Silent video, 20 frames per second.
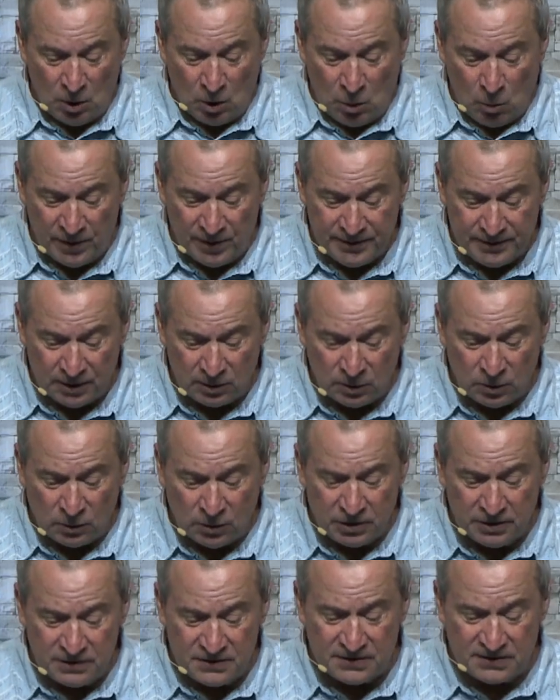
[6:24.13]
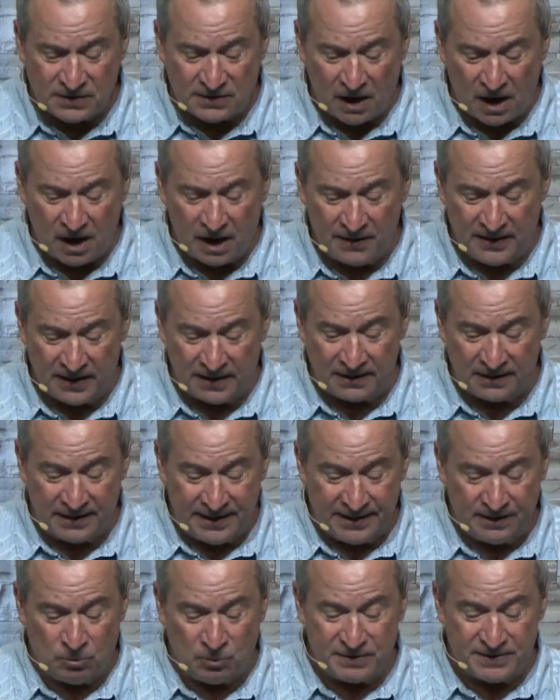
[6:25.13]
When the Lord saw that
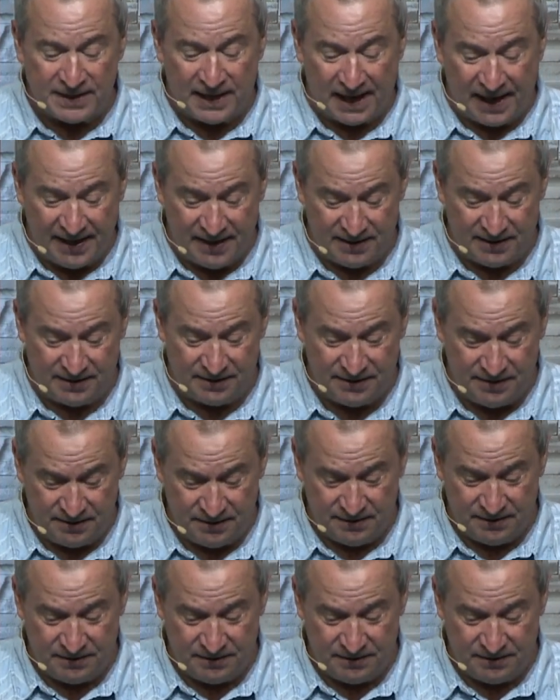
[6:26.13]
Leah was hated,